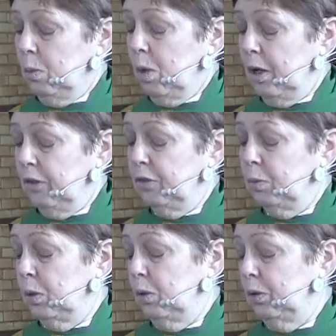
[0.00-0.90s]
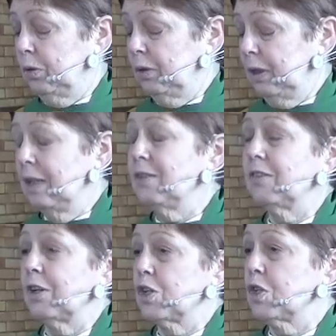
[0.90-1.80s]
why is the world in
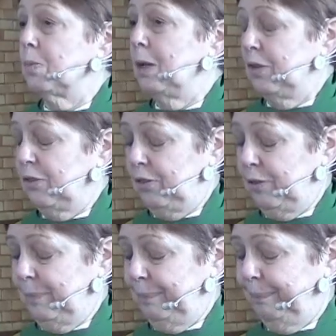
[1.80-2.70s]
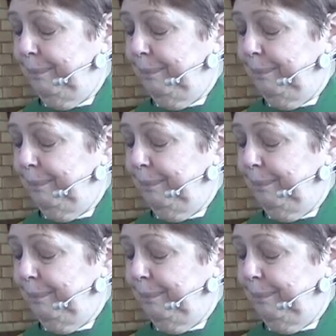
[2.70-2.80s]
such a mess?"